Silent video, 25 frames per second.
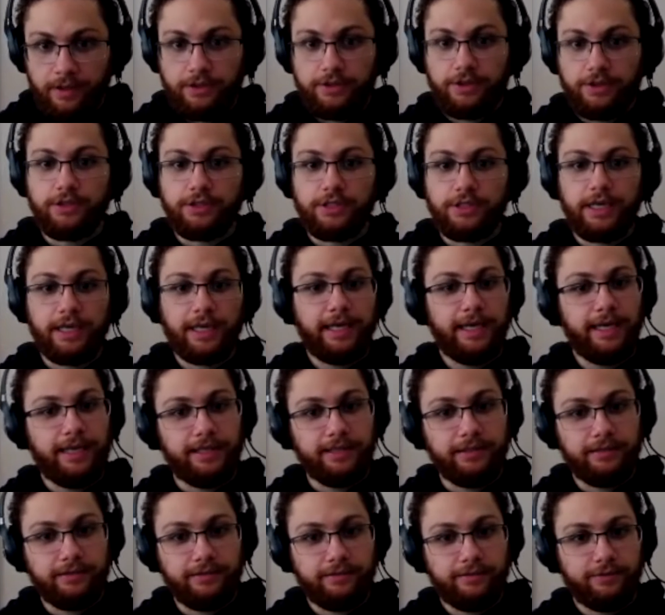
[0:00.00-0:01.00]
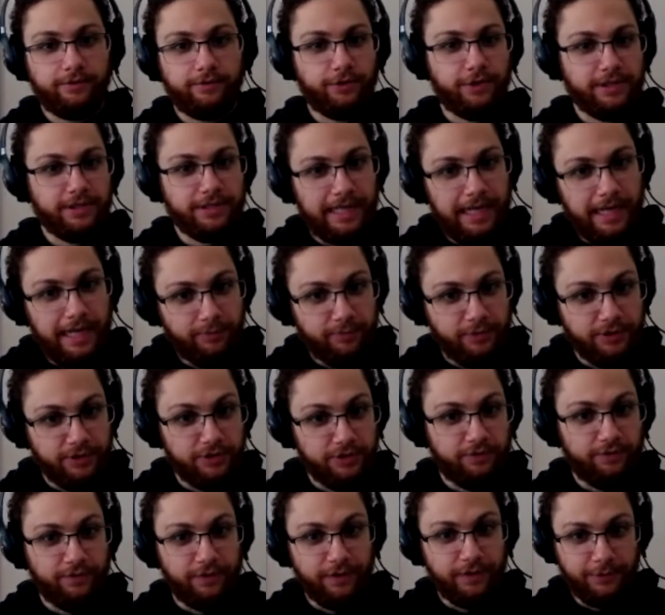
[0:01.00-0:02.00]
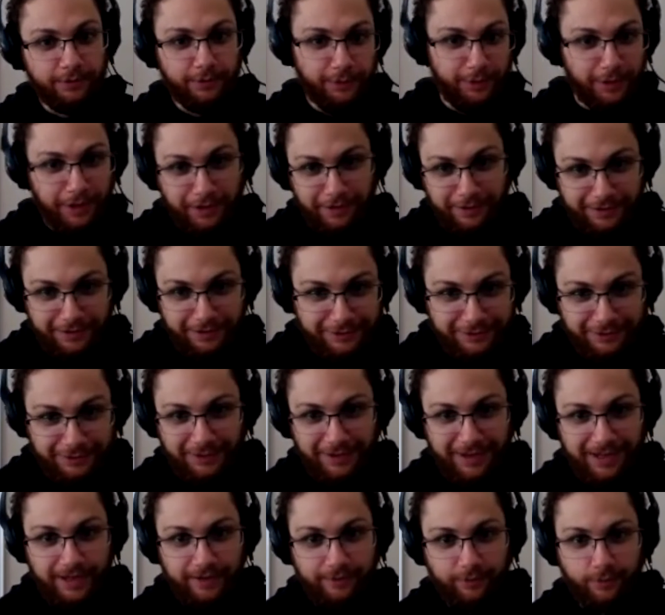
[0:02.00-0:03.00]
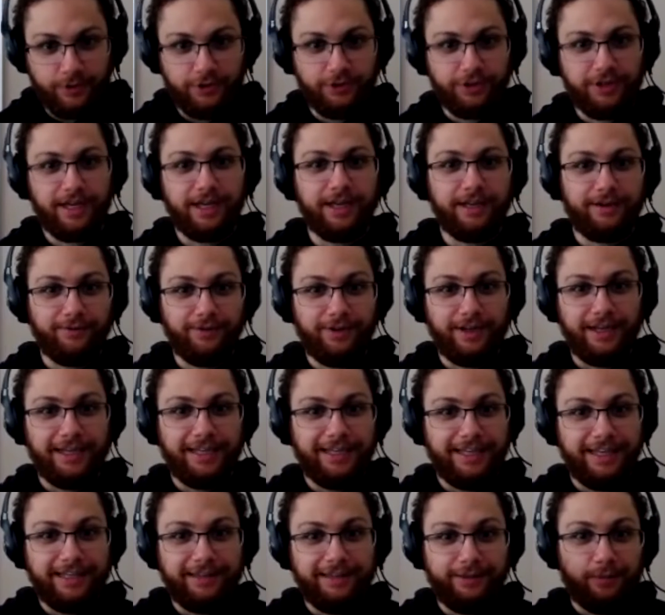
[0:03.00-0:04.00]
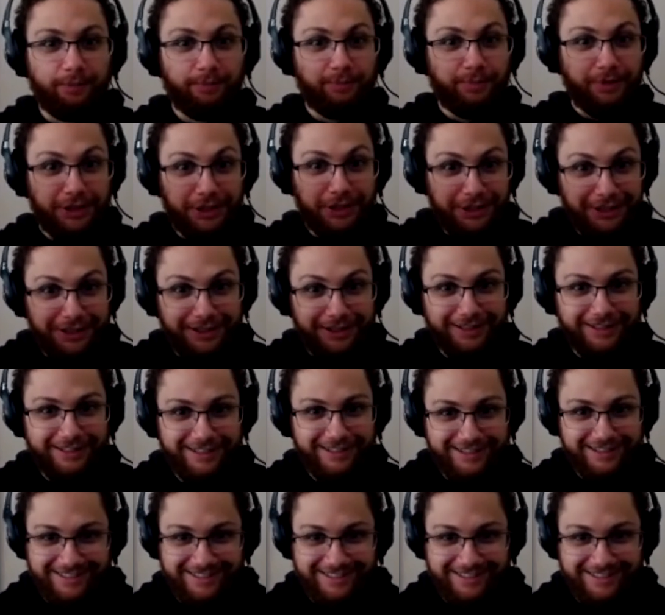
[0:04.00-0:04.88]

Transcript: So I was like, hey, this happens very rarely in your life, when you kind of like hit the peak.